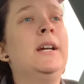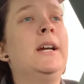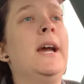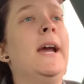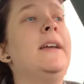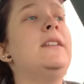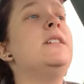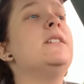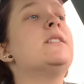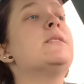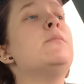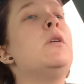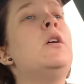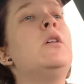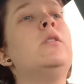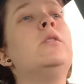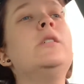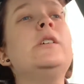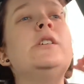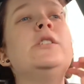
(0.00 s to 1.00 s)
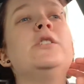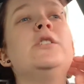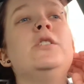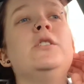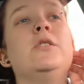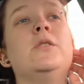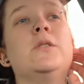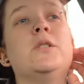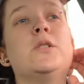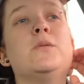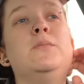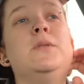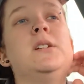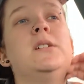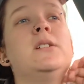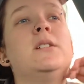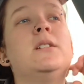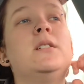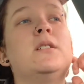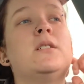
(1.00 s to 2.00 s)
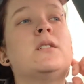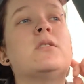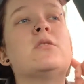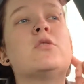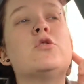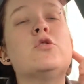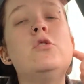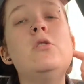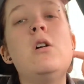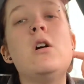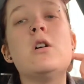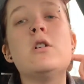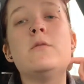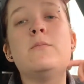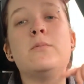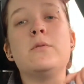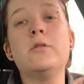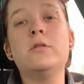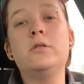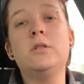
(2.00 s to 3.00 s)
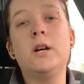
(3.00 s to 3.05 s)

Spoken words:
and a small orange juice because screw heartburn,